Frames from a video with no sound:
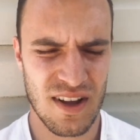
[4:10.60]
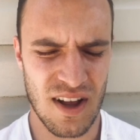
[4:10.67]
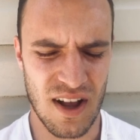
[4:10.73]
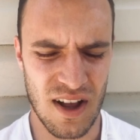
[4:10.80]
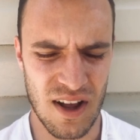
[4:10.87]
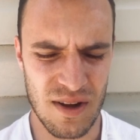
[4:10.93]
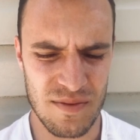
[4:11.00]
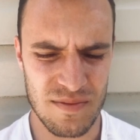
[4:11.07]

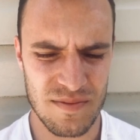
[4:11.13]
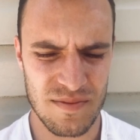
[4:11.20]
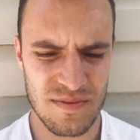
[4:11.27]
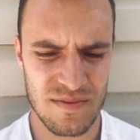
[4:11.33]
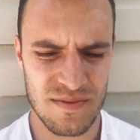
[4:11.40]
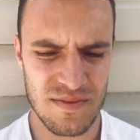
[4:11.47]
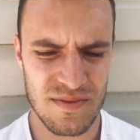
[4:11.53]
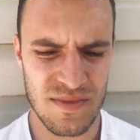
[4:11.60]
um,
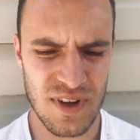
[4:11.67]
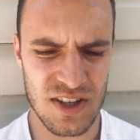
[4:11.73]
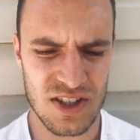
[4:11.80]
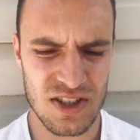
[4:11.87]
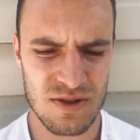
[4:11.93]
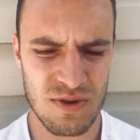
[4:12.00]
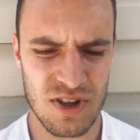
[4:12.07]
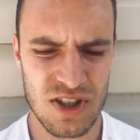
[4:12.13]
I
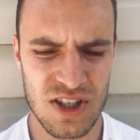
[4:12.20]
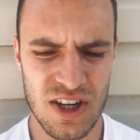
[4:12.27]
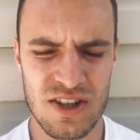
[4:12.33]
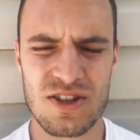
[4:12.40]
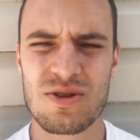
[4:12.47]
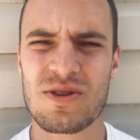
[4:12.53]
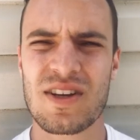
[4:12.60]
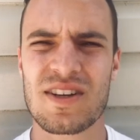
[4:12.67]
just want to share
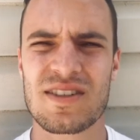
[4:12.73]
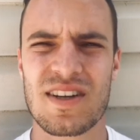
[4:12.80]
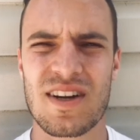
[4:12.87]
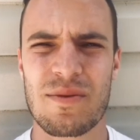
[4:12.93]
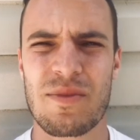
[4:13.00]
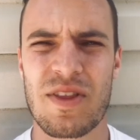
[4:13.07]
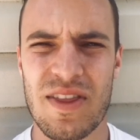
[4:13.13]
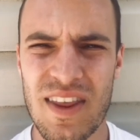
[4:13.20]
two things that
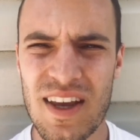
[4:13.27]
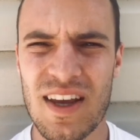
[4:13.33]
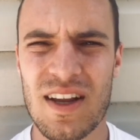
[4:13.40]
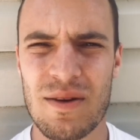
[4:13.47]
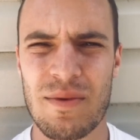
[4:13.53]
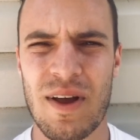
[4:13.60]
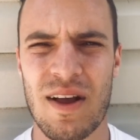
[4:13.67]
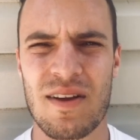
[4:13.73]
I've been thinking
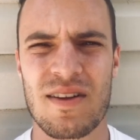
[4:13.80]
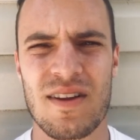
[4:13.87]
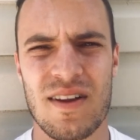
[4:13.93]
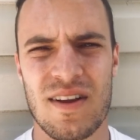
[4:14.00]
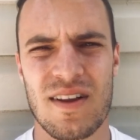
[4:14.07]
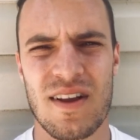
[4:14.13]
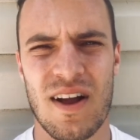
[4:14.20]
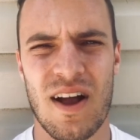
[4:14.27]
about
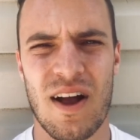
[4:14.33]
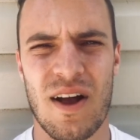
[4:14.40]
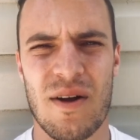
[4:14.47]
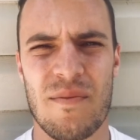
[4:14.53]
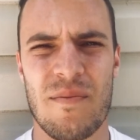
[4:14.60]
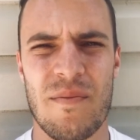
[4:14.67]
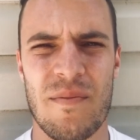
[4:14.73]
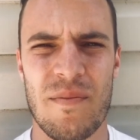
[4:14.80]
um,
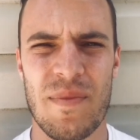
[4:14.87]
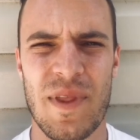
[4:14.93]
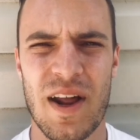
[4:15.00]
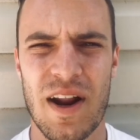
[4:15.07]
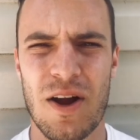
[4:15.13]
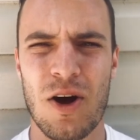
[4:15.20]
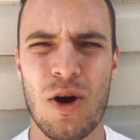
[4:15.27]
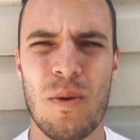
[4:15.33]
that
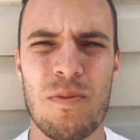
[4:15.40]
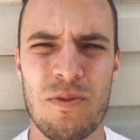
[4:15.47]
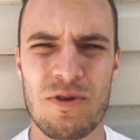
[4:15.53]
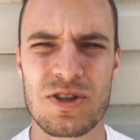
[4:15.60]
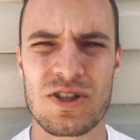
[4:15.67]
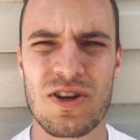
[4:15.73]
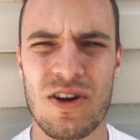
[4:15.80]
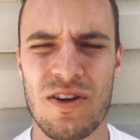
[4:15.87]
I hope
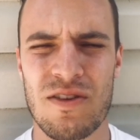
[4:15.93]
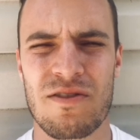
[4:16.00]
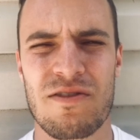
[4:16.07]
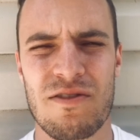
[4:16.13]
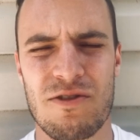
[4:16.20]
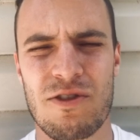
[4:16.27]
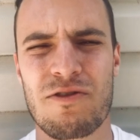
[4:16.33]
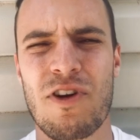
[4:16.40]
resolve
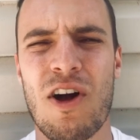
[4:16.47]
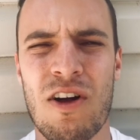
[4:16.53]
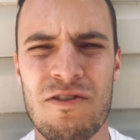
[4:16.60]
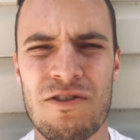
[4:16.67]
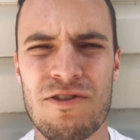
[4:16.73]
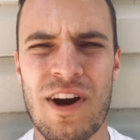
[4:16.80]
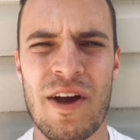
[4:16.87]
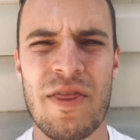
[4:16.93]
revolve
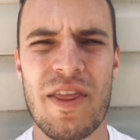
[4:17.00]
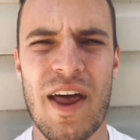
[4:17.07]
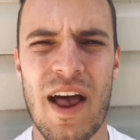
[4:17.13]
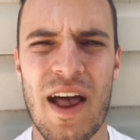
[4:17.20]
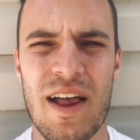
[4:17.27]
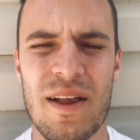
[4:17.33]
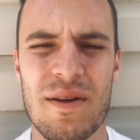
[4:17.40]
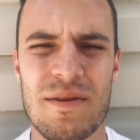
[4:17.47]
around
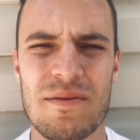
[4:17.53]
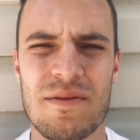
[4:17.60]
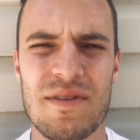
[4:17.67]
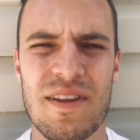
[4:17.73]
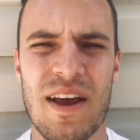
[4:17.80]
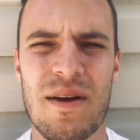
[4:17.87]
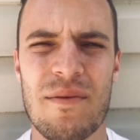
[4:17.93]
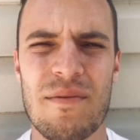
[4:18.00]
that
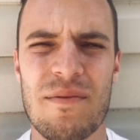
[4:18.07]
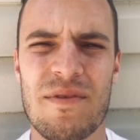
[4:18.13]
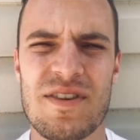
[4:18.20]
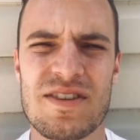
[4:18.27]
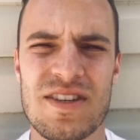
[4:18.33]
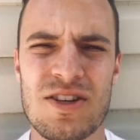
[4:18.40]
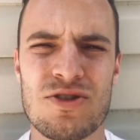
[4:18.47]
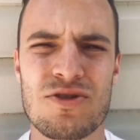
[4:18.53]
that
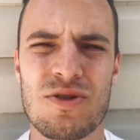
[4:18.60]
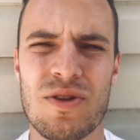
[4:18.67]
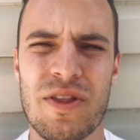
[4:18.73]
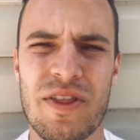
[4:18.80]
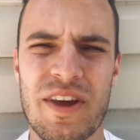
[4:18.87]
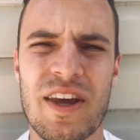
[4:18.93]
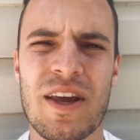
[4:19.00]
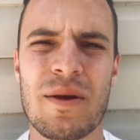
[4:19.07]
central
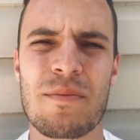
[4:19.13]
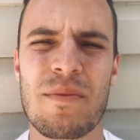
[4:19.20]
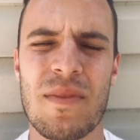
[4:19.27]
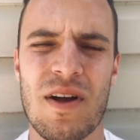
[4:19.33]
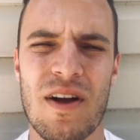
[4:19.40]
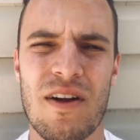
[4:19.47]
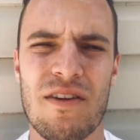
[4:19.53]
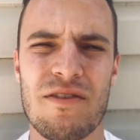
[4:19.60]
theme
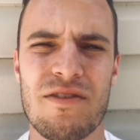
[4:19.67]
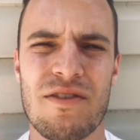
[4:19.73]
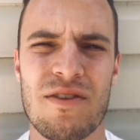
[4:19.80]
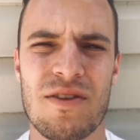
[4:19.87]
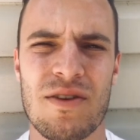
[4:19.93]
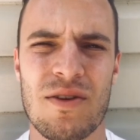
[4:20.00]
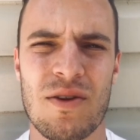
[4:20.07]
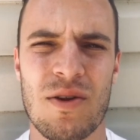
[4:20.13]
of
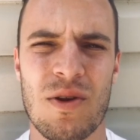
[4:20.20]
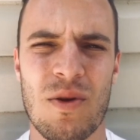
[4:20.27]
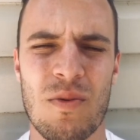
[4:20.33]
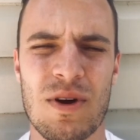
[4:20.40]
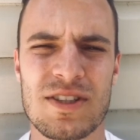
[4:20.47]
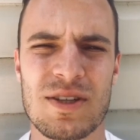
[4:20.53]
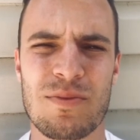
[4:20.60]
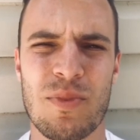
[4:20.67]

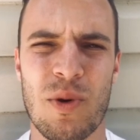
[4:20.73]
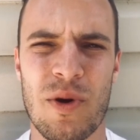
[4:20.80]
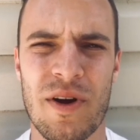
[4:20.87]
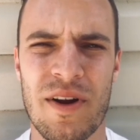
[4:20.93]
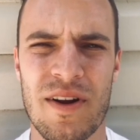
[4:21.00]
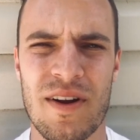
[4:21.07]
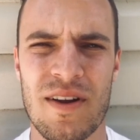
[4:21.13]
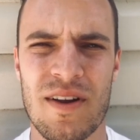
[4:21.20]
what's important.